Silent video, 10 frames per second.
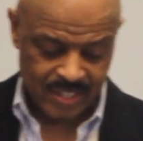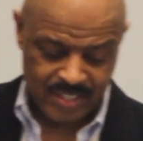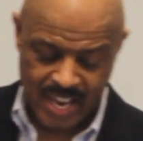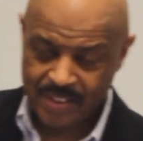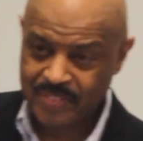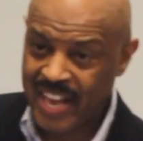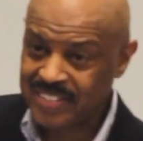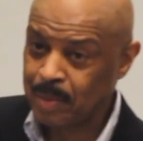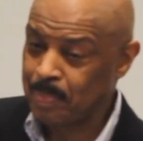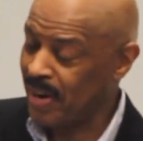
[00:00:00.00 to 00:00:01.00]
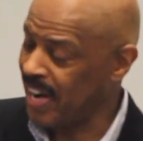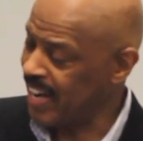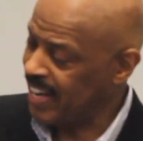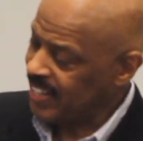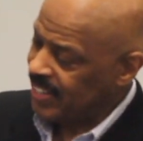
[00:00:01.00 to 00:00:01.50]
Now that's a
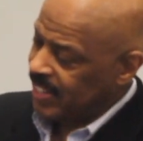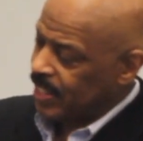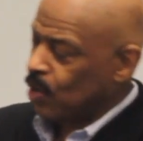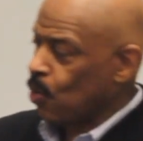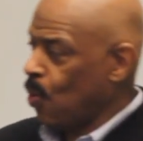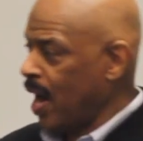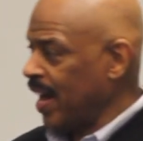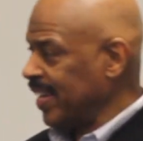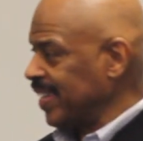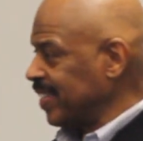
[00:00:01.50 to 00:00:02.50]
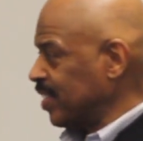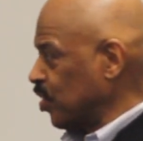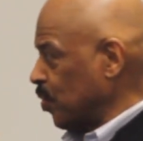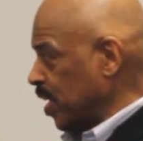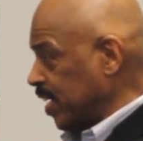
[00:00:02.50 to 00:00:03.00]
brand, Quiet
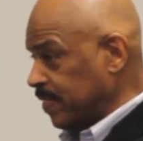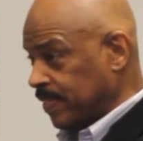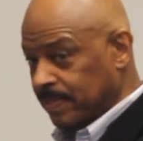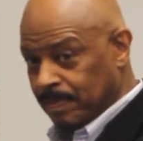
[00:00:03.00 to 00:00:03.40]
Strength.